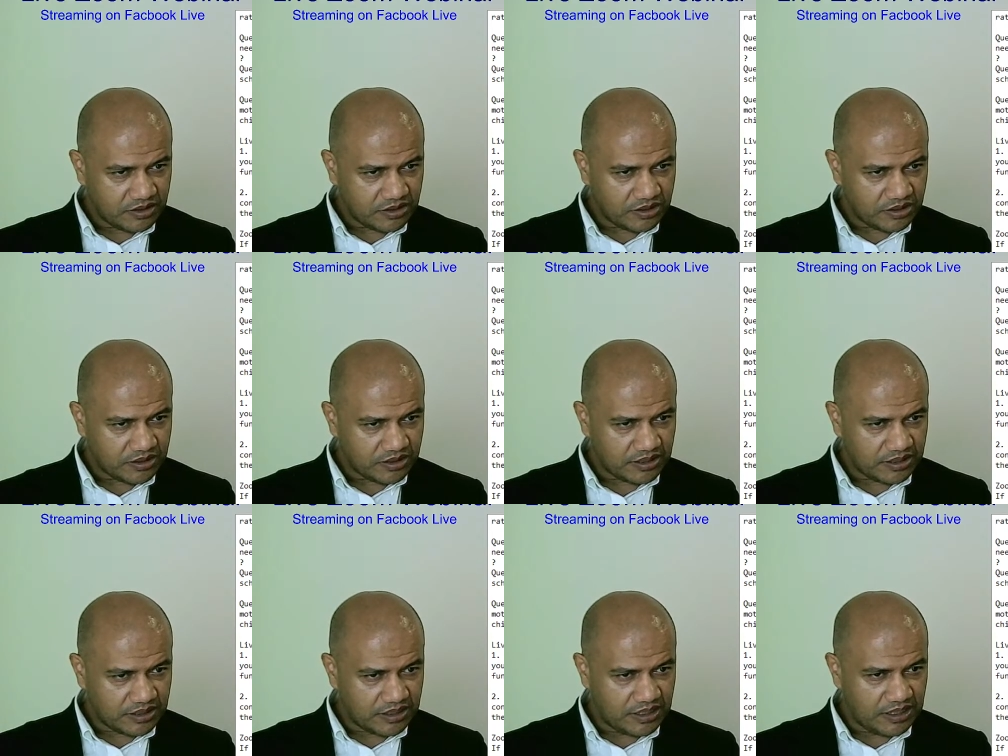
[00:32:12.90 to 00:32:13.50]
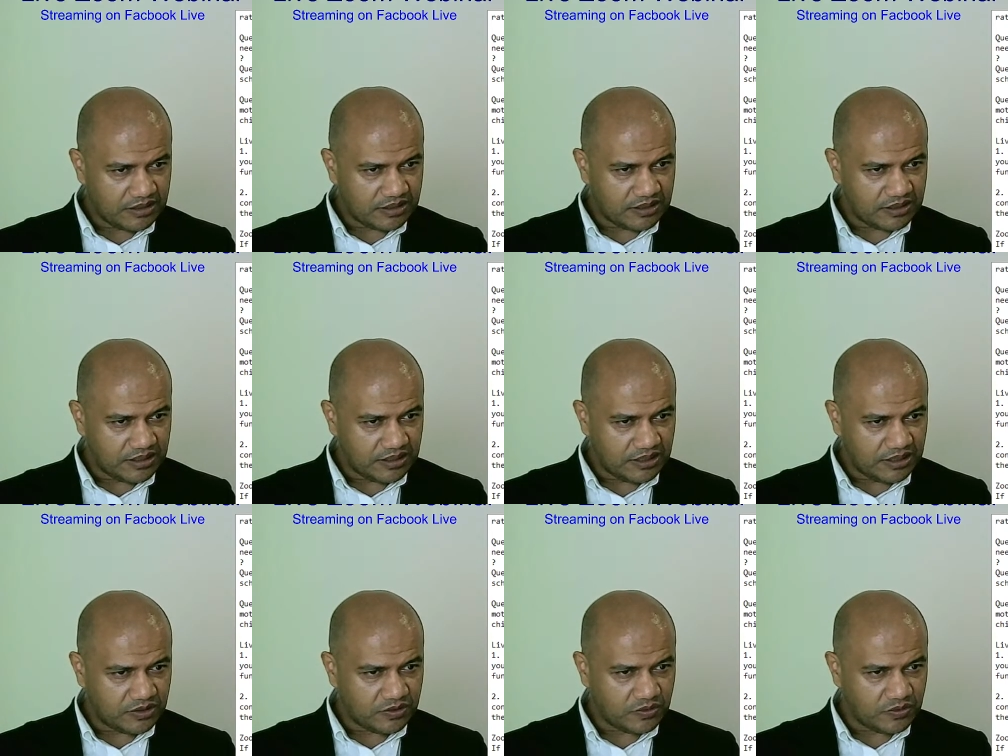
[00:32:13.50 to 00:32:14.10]
the kids
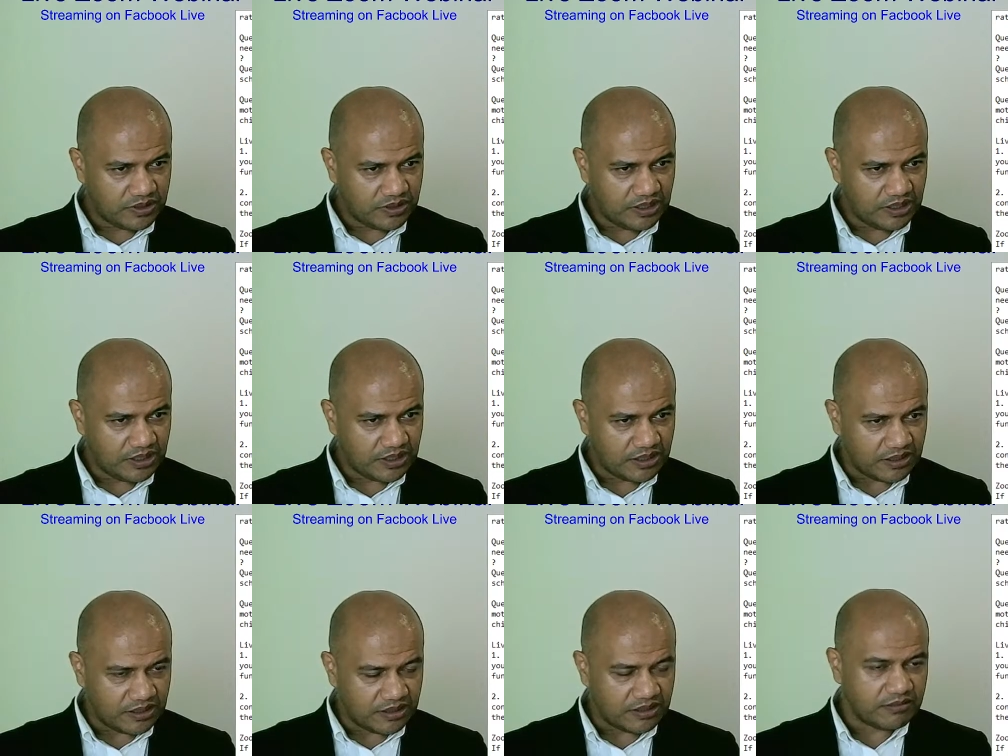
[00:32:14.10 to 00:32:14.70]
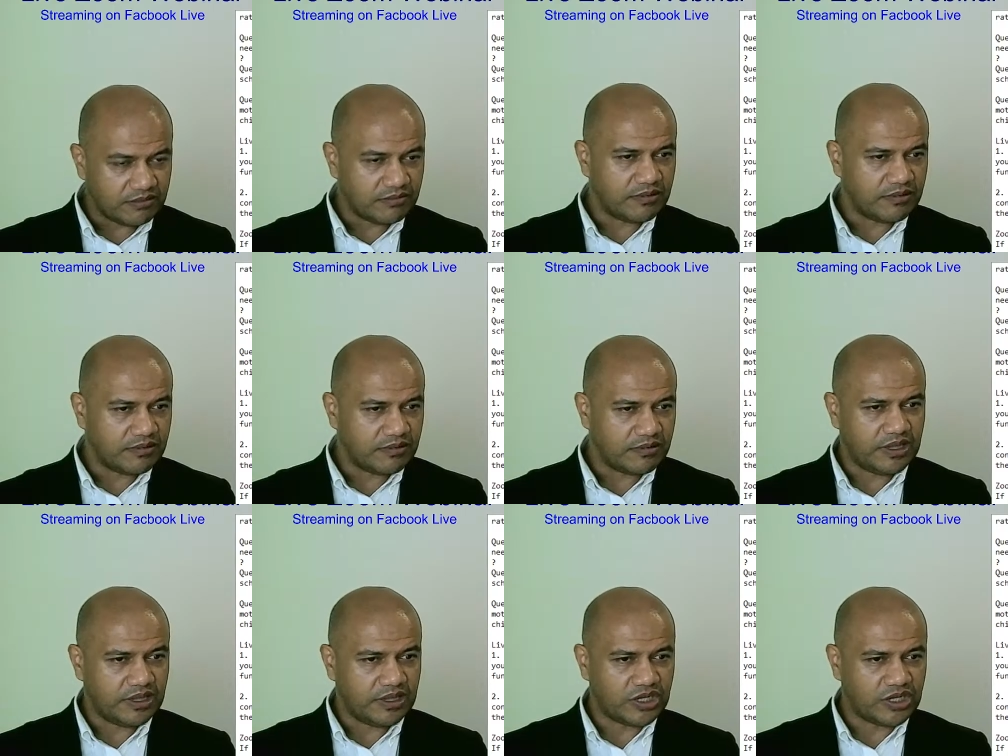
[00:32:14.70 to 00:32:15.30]
needs to see her.
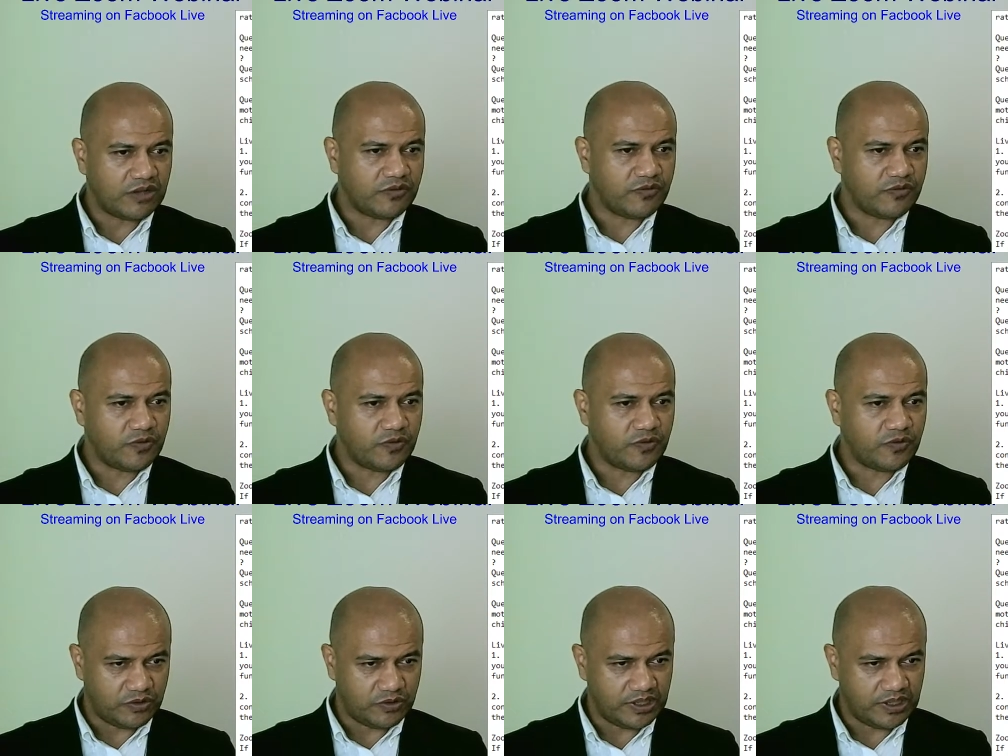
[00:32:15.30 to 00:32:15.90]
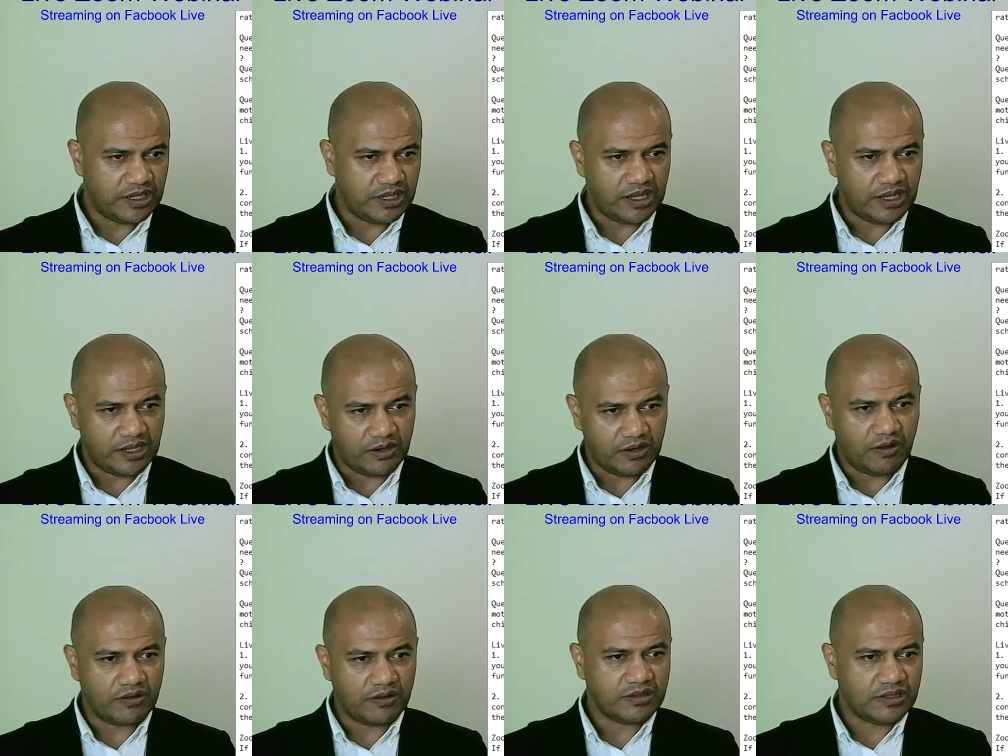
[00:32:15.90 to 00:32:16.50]
Reach out to her and
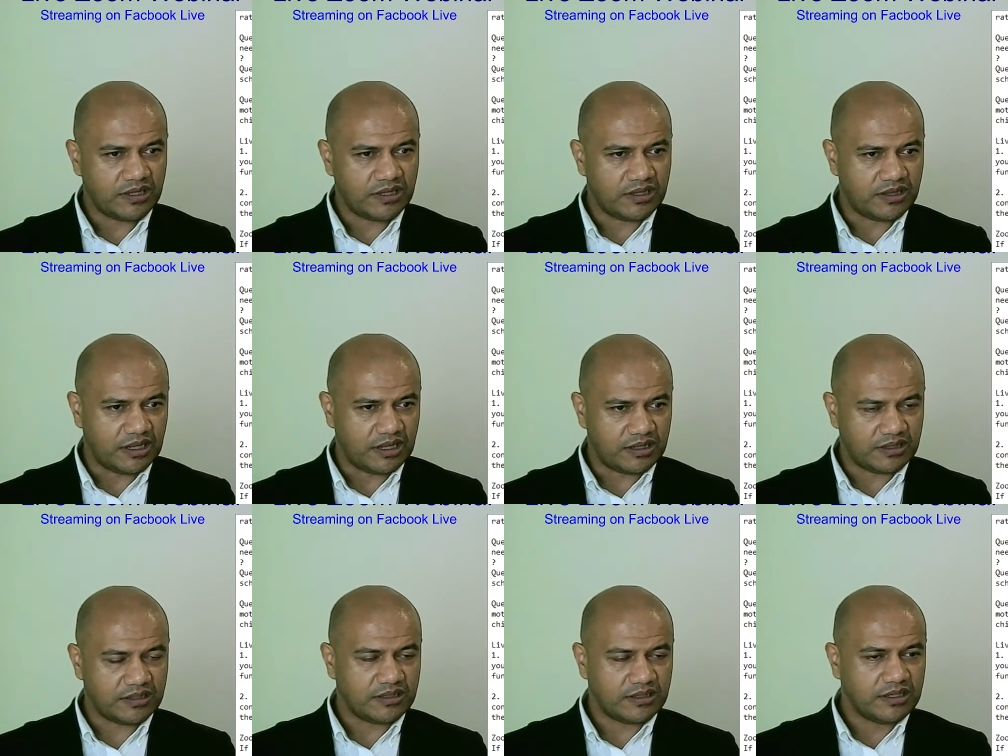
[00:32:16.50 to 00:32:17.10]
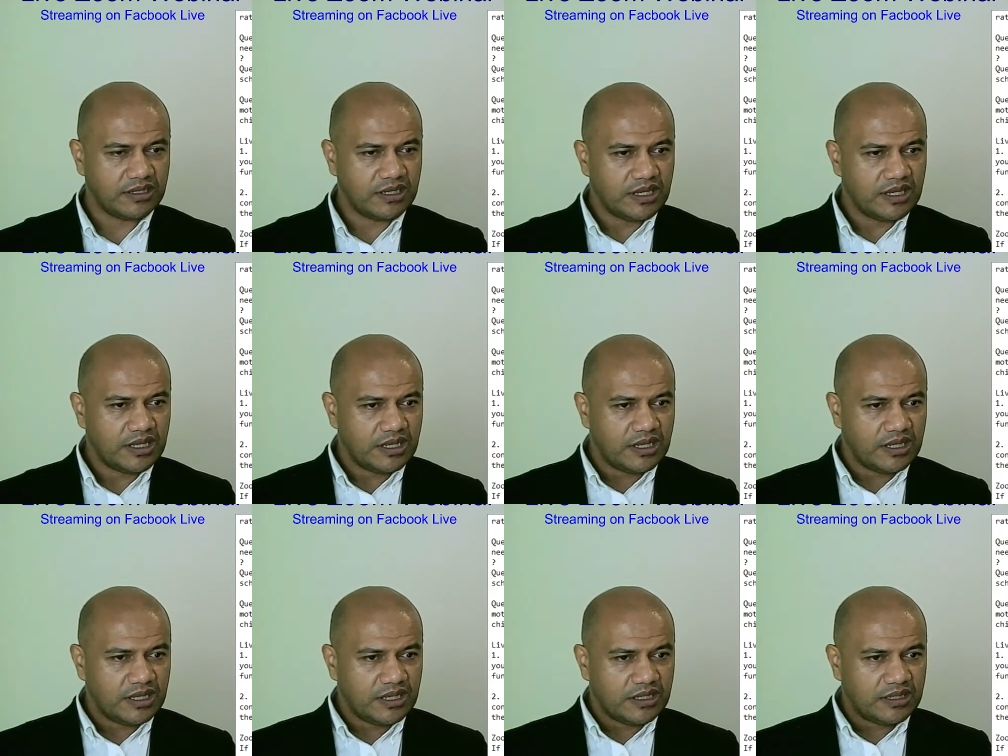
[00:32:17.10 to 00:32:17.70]
asking her that,
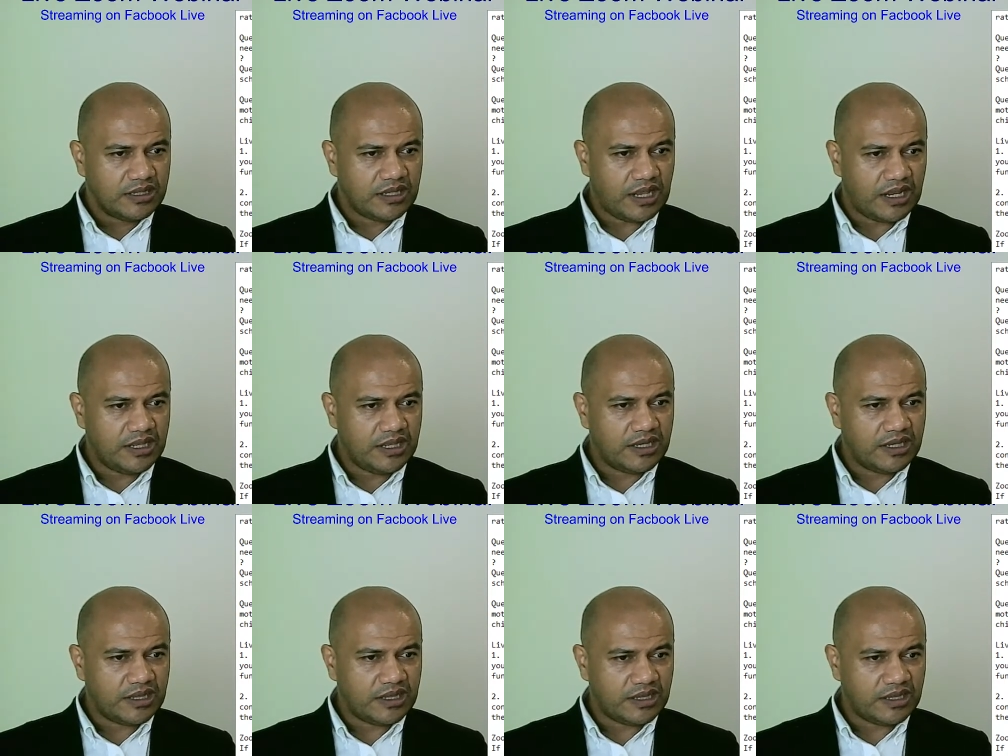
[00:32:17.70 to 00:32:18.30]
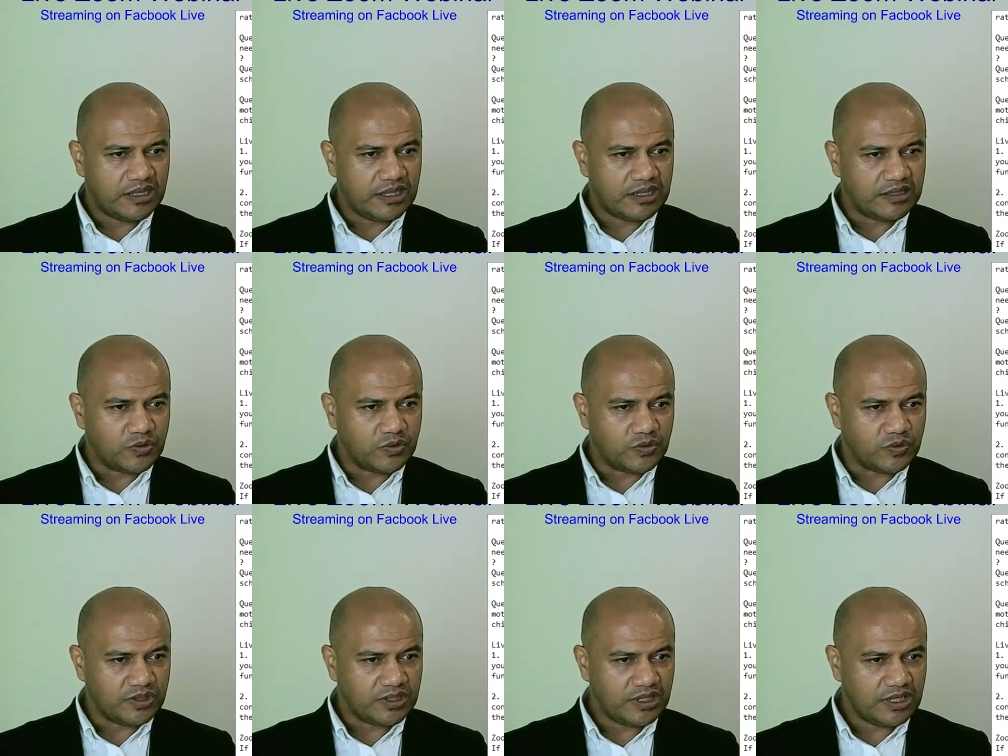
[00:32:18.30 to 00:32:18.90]
telling her that the kids need to
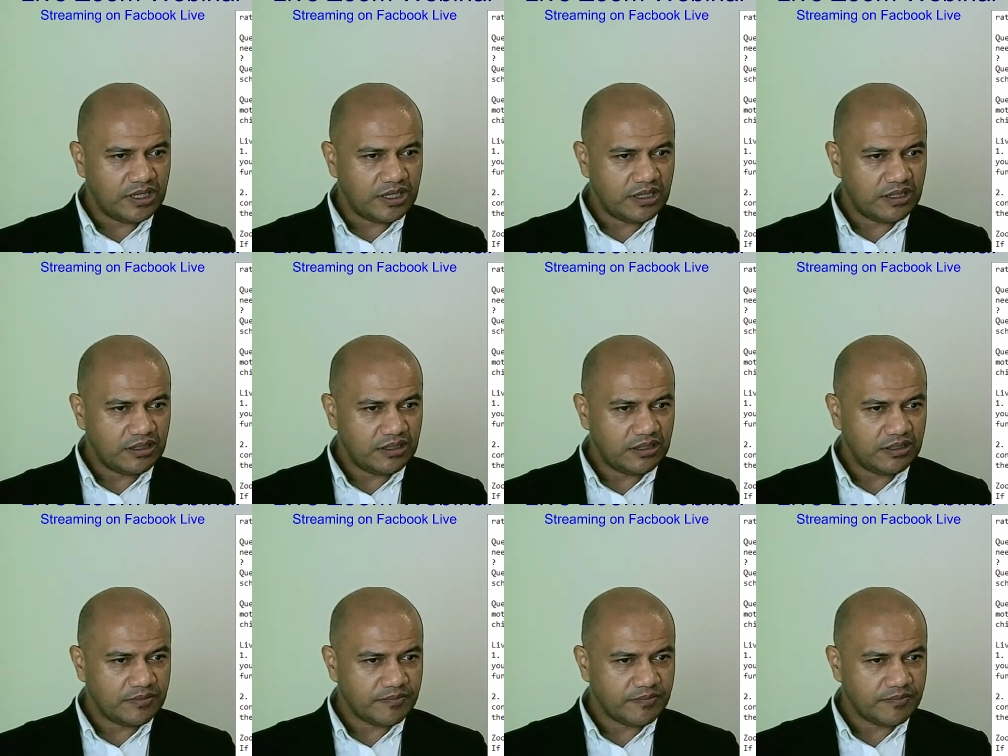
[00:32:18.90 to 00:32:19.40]
see her.